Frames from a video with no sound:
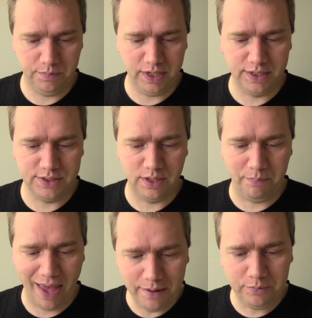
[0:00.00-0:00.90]
because the
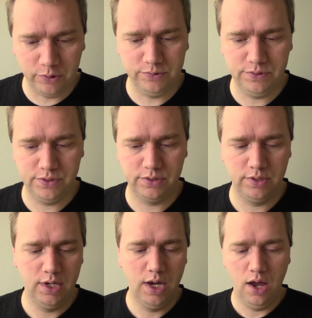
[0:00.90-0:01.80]
Bad
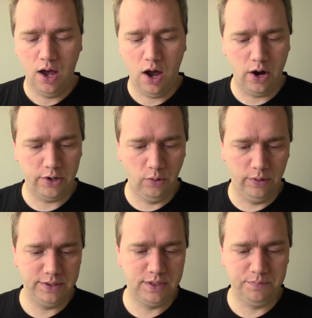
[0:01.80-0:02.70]
Moons are
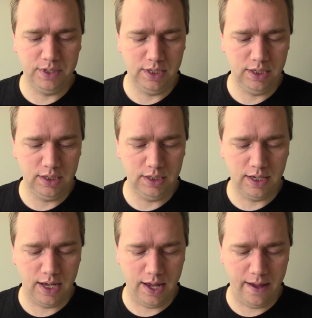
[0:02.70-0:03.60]
going to be